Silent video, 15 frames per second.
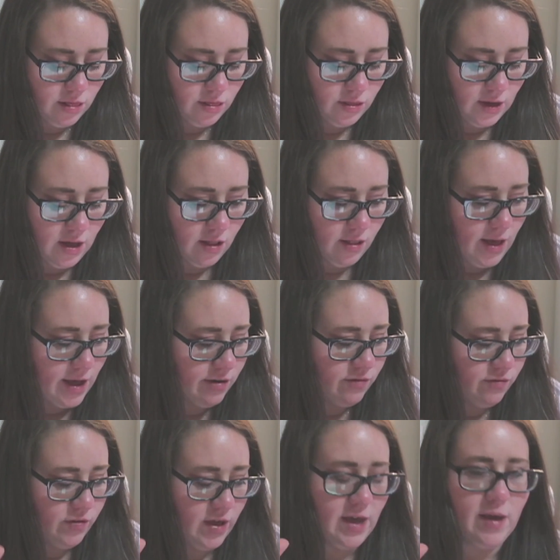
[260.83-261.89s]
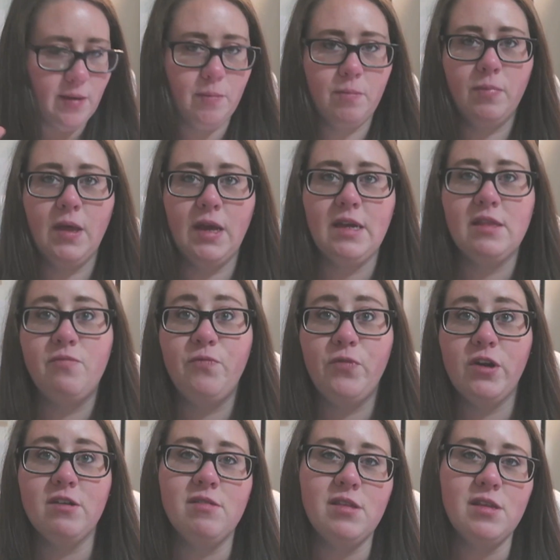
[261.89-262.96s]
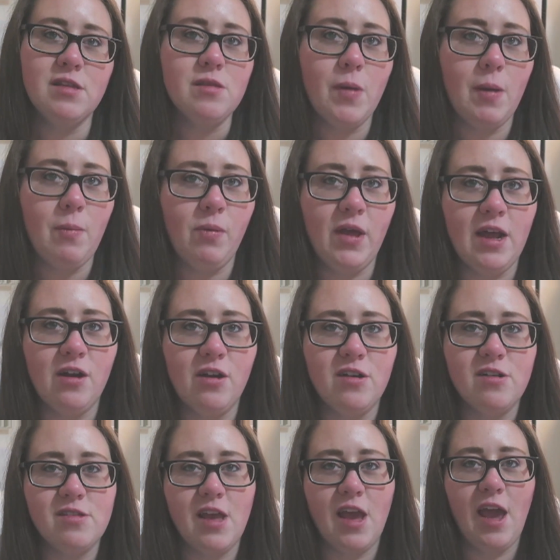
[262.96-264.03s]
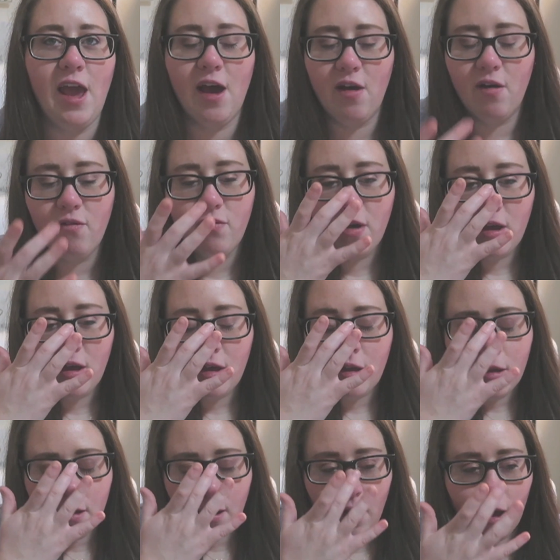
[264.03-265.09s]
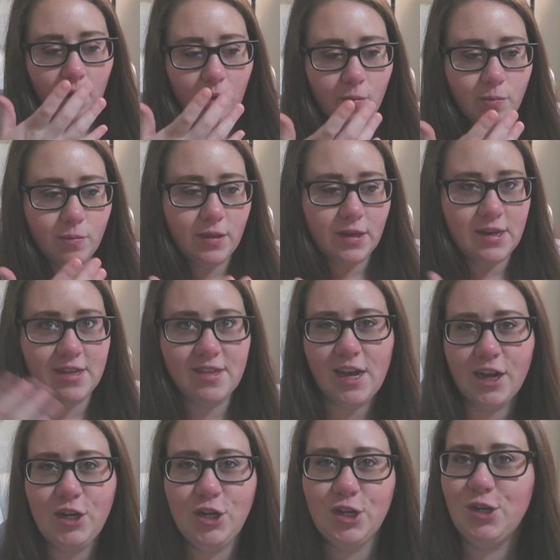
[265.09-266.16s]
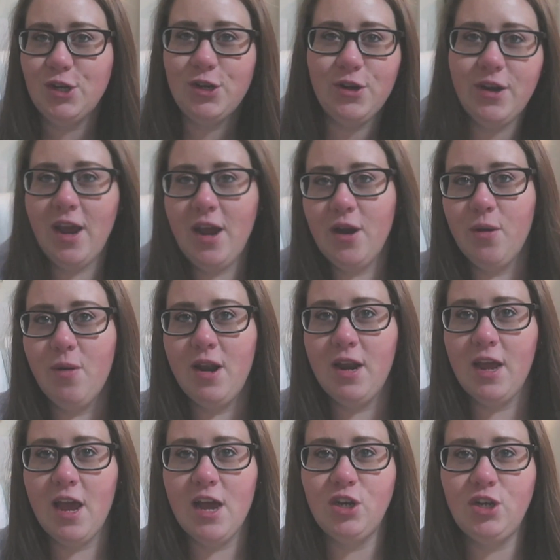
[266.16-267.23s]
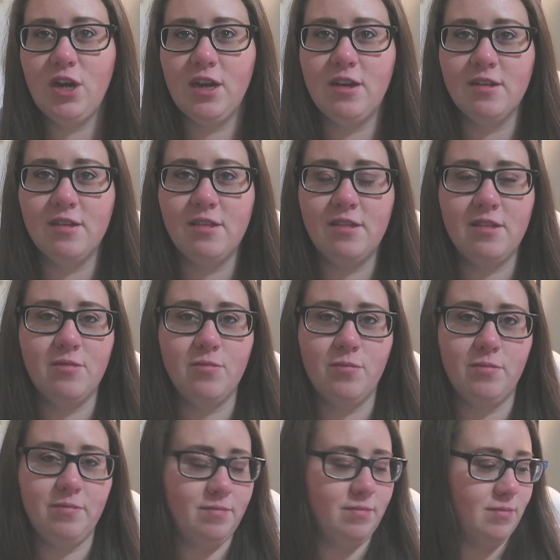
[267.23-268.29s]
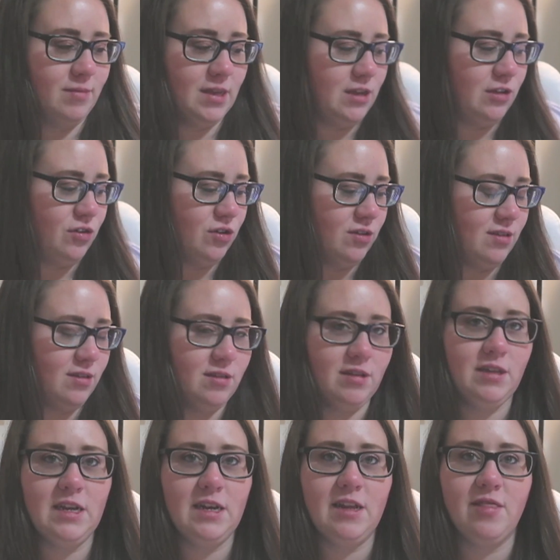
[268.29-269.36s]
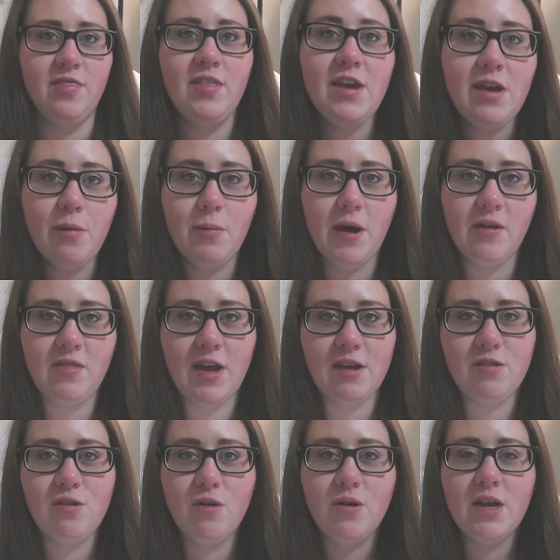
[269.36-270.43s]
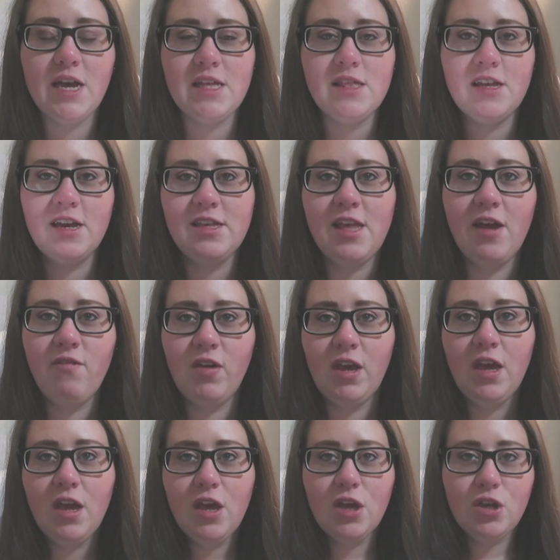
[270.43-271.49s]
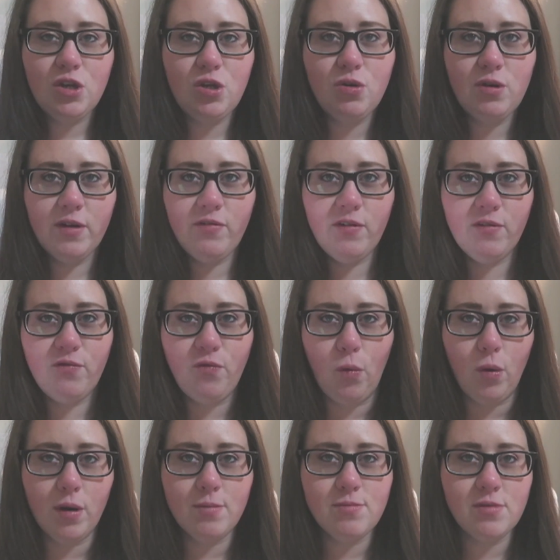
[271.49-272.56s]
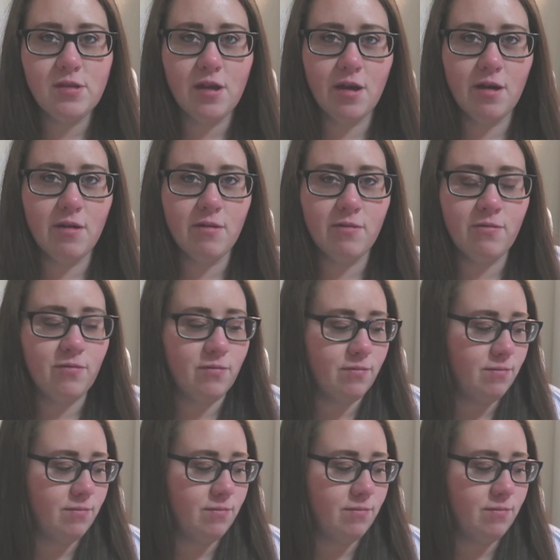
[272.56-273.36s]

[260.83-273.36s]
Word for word: like a lot of like, like for instance, my planner doesn't have um, like a section to create your wedding hashtag because it just didn't think about that. So it's nice having two different forms of